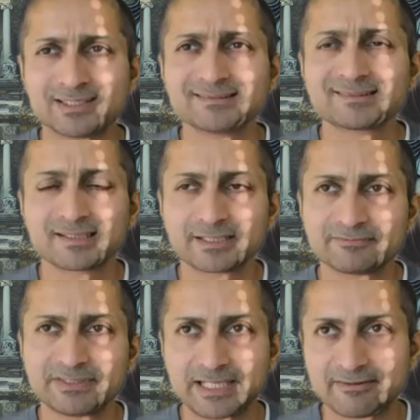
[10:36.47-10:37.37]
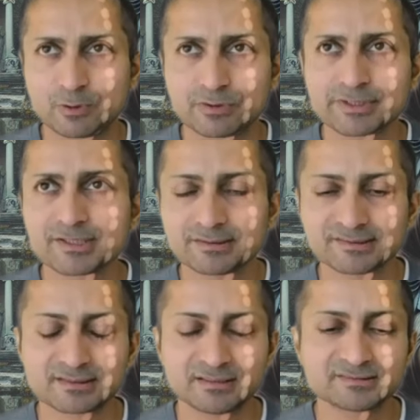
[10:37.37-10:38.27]
incentive they have already
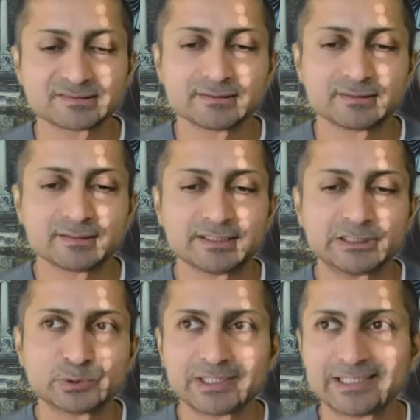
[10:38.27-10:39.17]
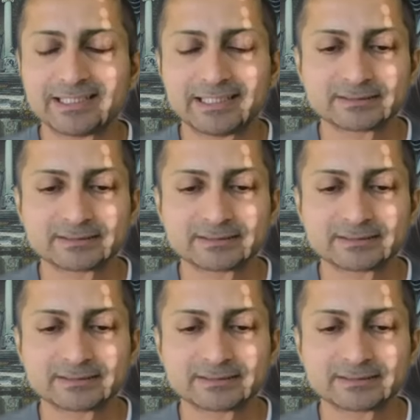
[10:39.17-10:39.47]
discussed in the EU AI